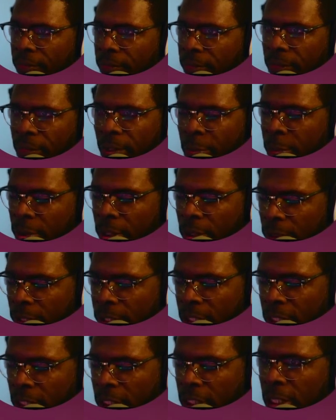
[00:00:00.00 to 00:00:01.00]
Pretty much
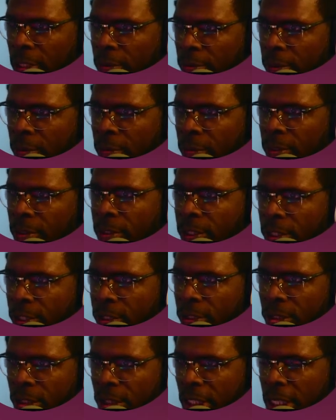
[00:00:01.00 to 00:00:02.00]
anything. But we're going to
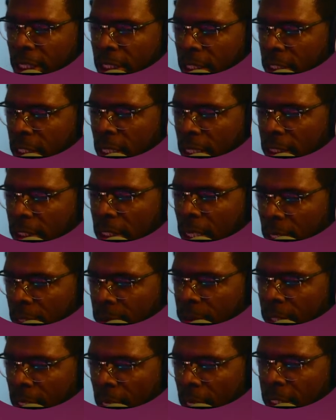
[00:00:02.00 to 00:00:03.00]
use it as a text
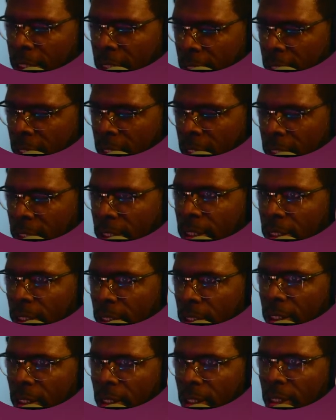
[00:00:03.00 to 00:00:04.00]
document as it is.
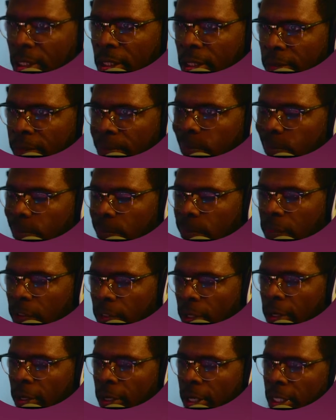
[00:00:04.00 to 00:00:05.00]
All
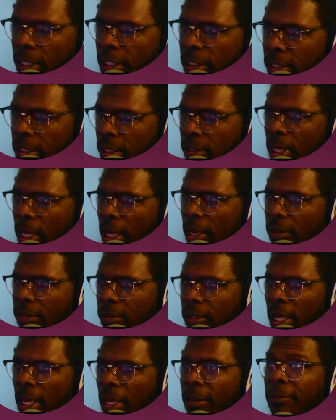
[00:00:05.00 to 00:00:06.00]
right. So now you
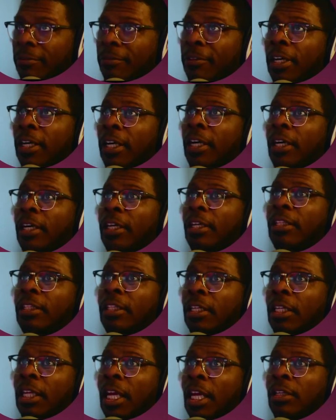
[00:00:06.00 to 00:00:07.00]
have the
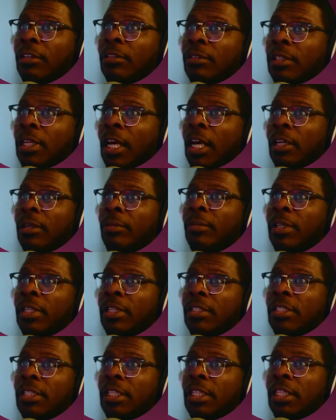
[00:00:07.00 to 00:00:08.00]
nano document.
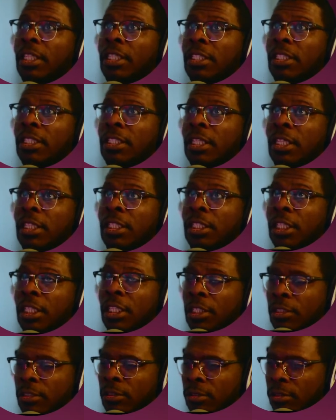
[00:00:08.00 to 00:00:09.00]
See, this is a
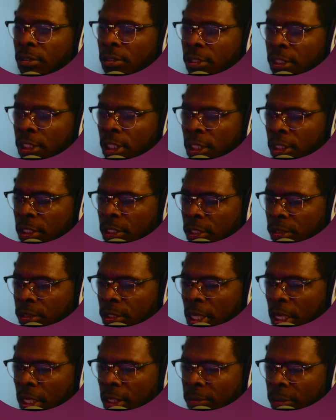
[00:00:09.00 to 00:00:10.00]
GNU
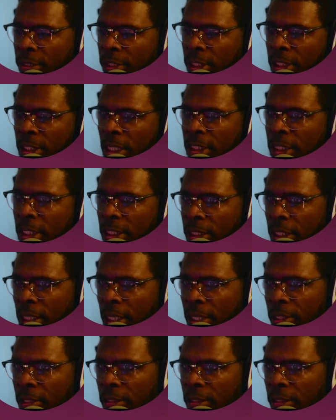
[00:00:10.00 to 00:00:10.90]
document, just as I said